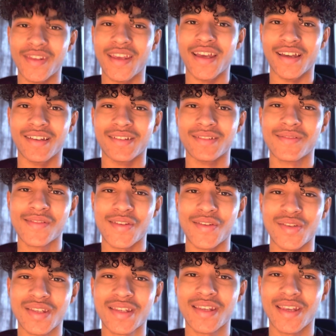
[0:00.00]
Yeah,
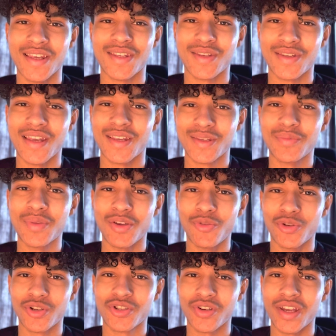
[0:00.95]
it's a
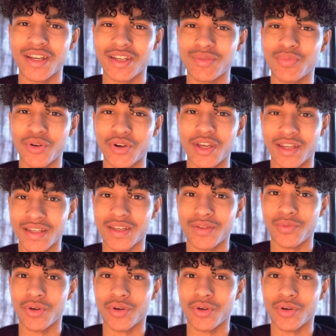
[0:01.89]
bit strange, but it did